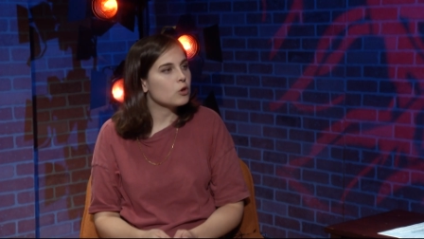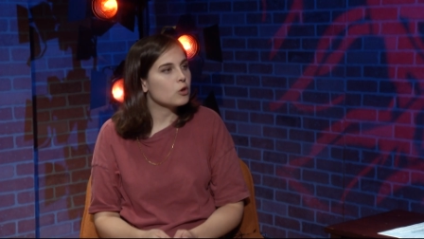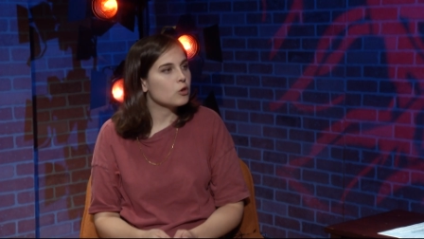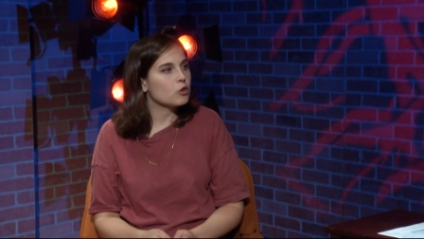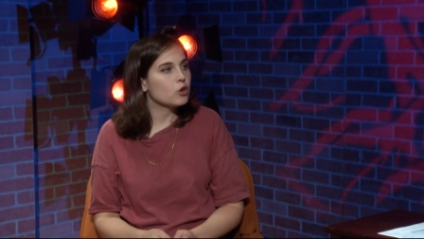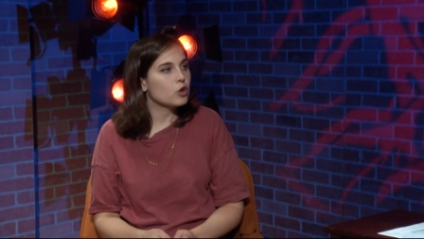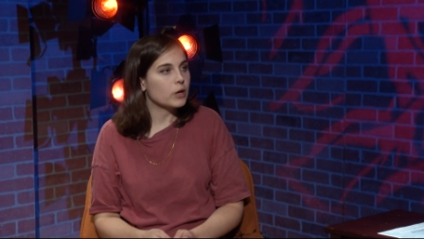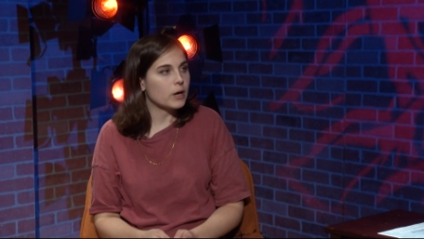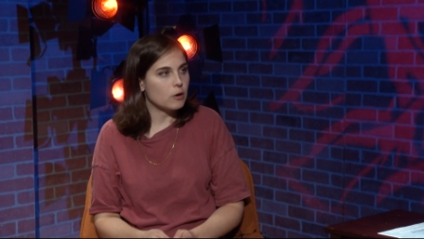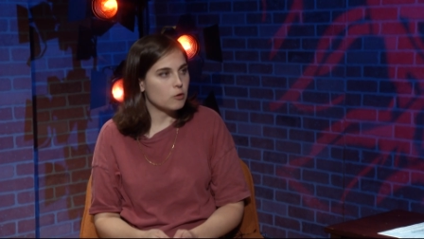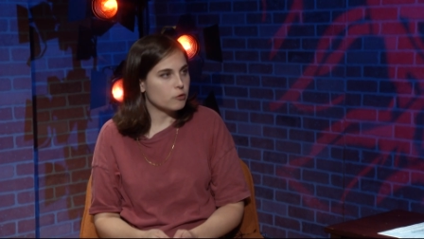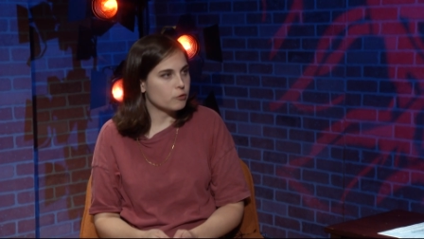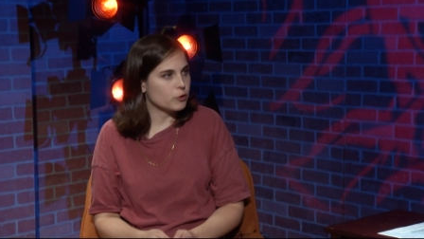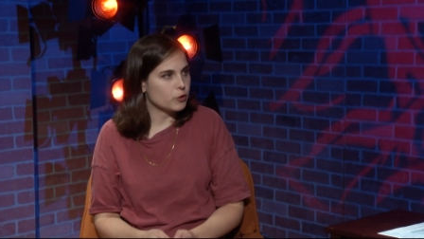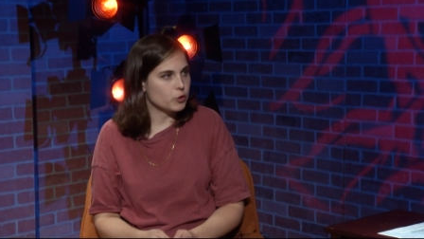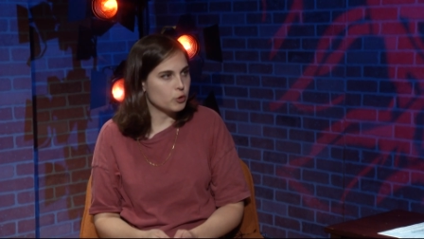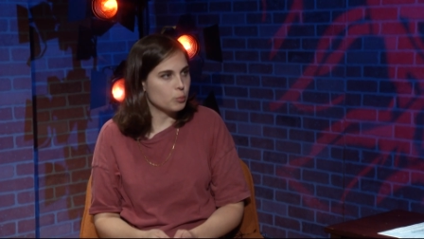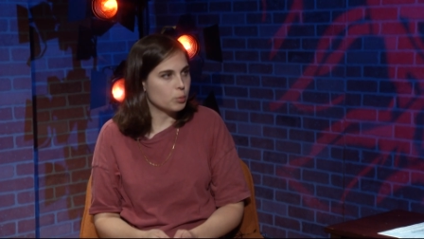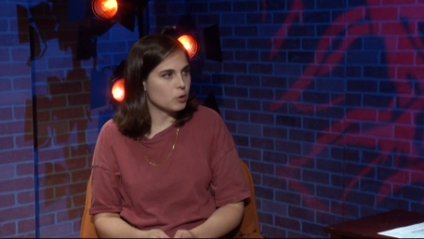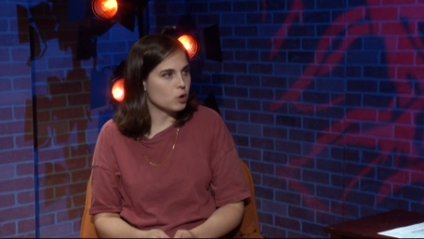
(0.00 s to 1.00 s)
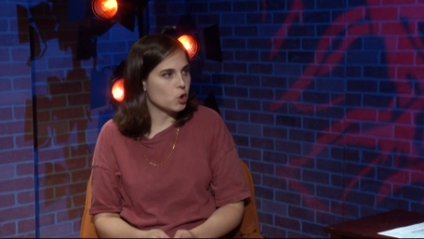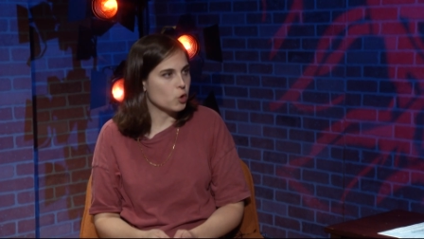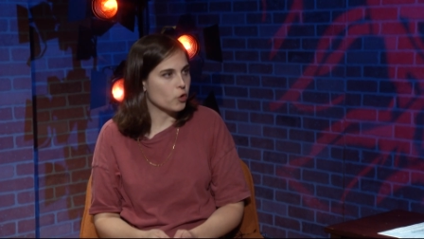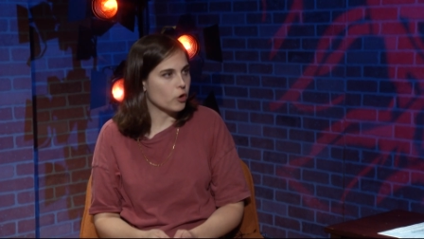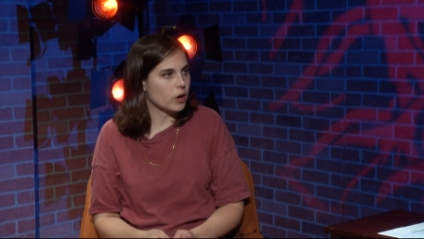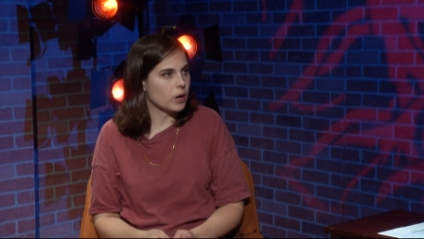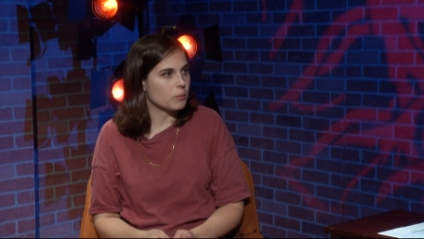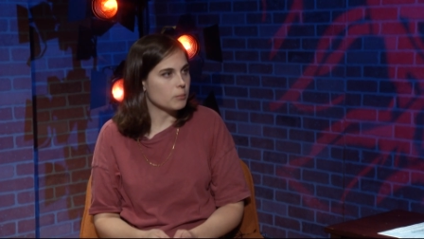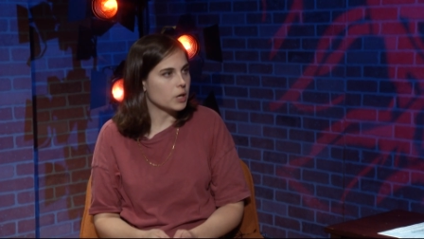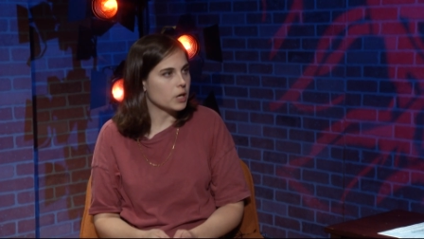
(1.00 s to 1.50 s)
look out for new
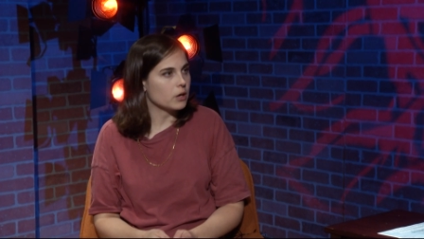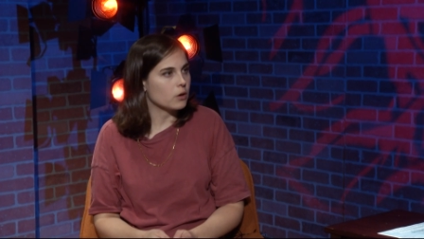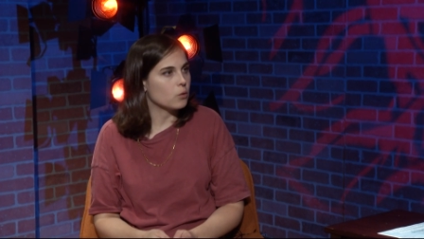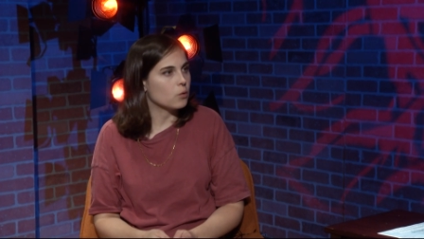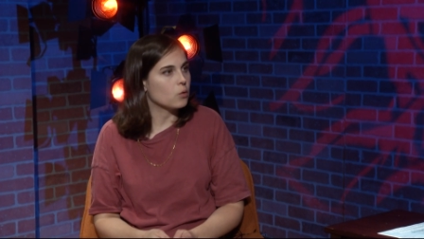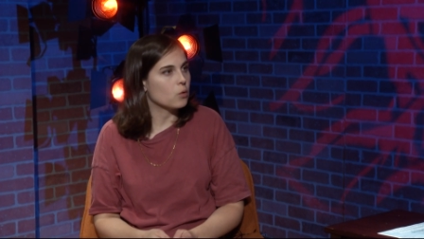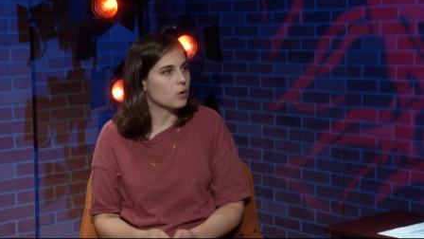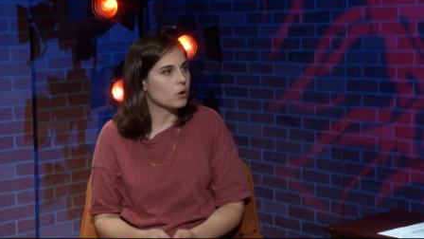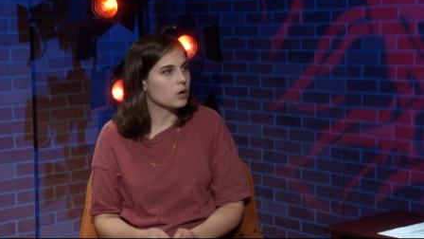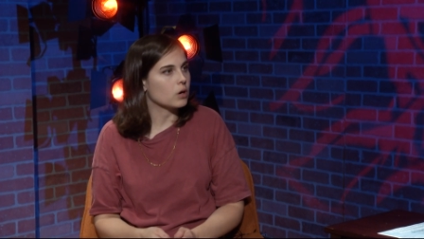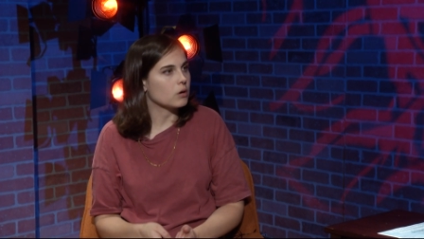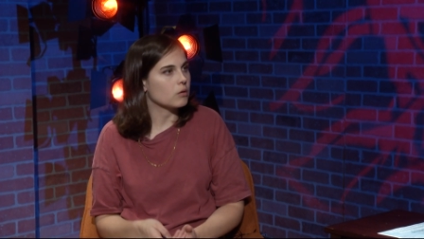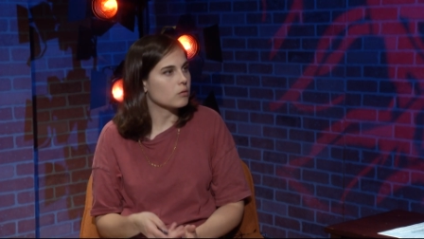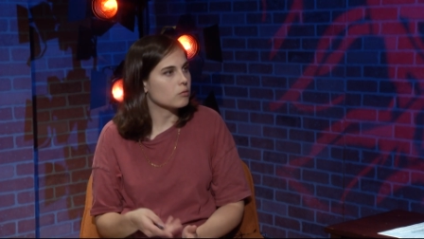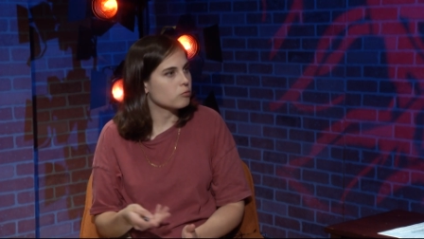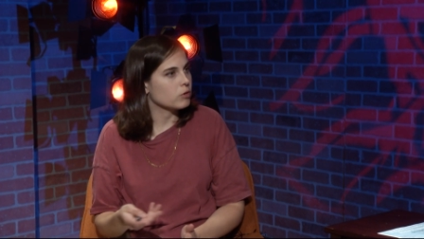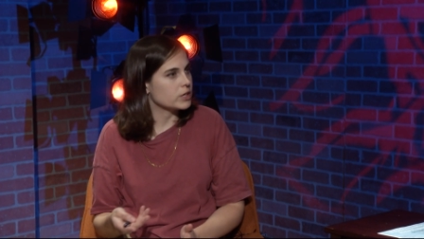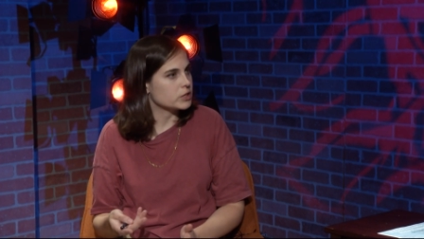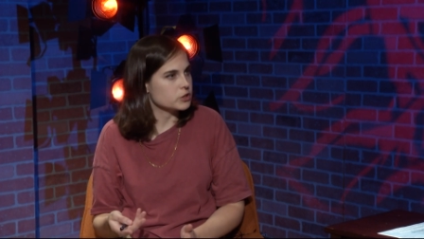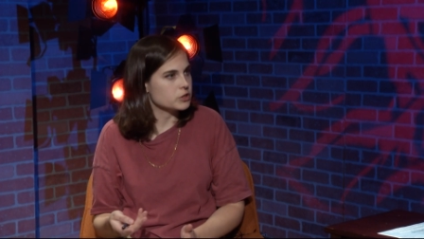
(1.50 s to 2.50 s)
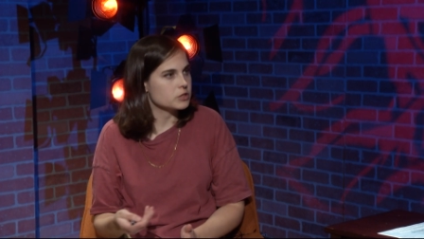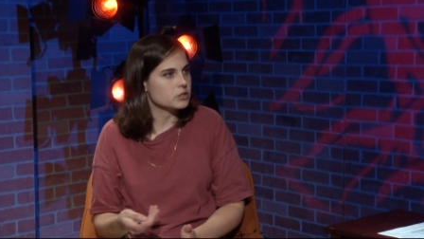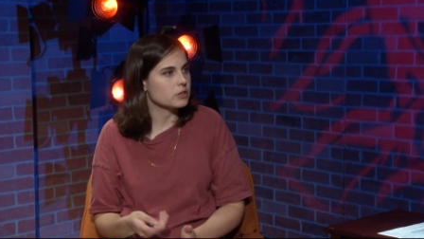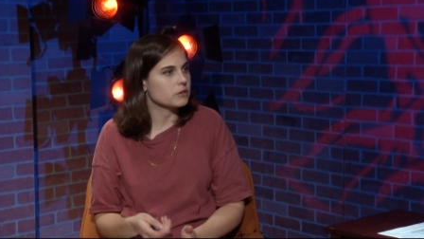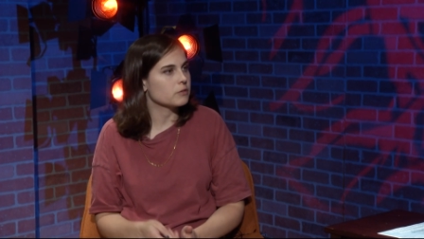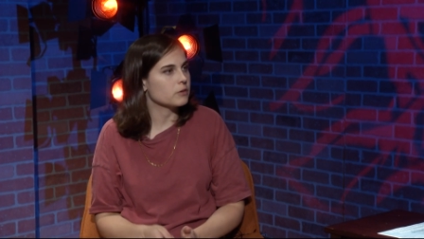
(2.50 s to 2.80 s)
programming or register for that?